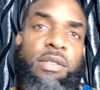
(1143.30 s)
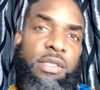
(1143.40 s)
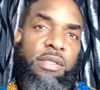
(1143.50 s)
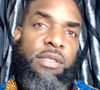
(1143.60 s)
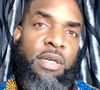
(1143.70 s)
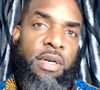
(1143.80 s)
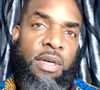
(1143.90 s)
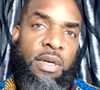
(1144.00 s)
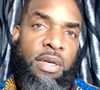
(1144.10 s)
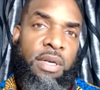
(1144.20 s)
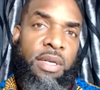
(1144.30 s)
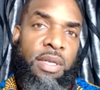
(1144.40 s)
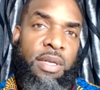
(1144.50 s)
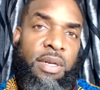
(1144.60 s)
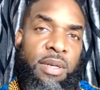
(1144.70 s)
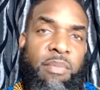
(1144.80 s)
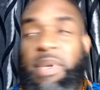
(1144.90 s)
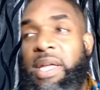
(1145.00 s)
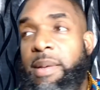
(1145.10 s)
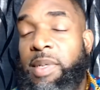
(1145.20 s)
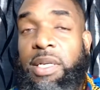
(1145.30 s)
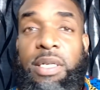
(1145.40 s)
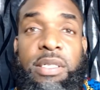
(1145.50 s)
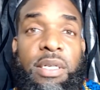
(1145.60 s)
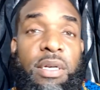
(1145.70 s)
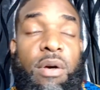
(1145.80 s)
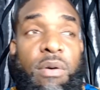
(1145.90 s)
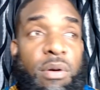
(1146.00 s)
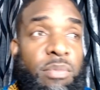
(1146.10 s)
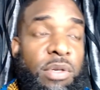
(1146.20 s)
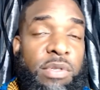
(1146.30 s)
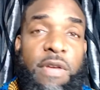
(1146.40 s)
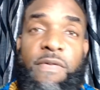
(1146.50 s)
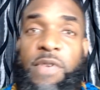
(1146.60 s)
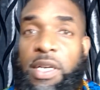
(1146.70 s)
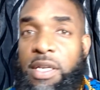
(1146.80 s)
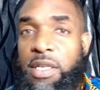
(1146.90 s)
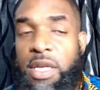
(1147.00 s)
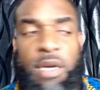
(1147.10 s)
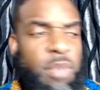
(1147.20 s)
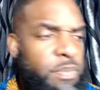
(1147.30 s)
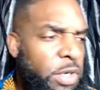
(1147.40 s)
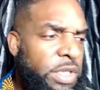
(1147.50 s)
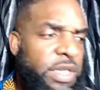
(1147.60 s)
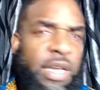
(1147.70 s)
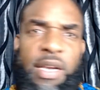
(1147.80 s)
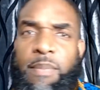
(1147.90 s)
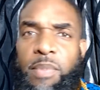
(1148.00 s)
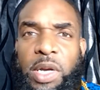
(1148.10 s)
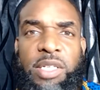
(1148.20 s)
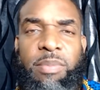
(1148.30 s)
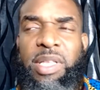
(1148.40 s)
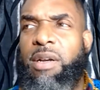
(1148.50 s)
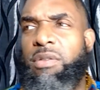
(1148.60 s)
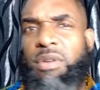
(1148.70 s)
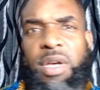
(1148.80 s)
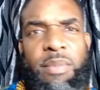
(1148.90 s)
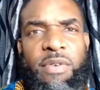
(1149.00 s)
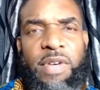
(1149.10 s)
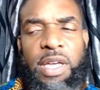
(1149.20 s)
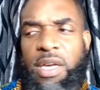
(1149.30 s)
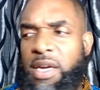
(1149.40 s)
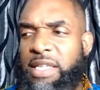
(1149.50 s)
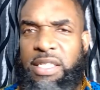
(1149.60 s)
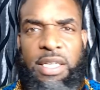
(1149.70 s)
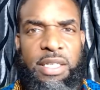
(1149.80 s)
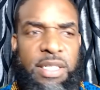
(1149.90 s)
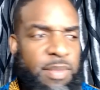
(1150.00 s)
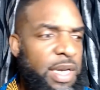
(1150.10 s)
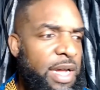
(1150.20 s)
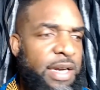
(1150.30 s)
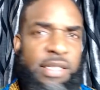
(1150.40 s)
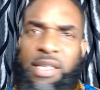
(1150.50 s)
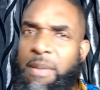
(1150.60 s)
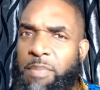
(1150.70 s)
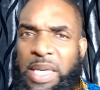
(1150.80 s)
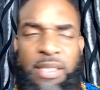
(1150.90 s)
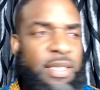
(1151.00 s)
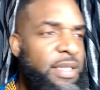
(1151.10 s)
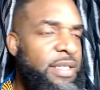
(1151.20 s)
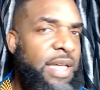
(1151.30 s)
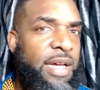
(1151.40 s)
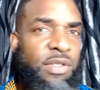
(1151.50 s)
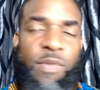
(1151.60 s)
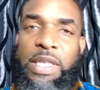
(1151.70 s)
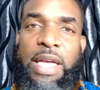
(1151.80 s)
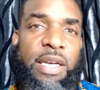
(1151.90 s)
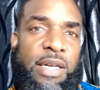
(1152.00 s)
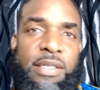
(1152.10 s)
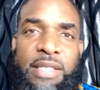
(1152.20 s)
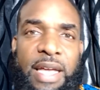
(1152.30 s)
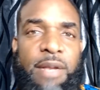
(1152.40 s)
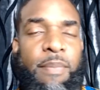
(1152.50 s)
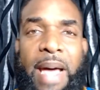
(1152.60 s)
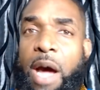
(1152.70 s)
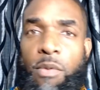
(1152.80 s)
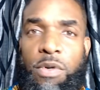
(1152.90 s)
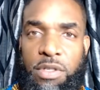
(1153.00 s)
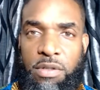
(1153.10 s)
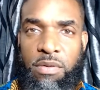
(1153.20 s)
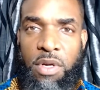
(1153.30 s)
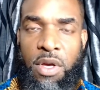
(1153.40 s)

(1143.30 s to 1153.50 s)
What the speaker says: culture, being able to listen to go-go music and feel it, appreciate it and embrace it, but then also come over here and see the similarities in the beats and the sounds, and what that does is that empowers you.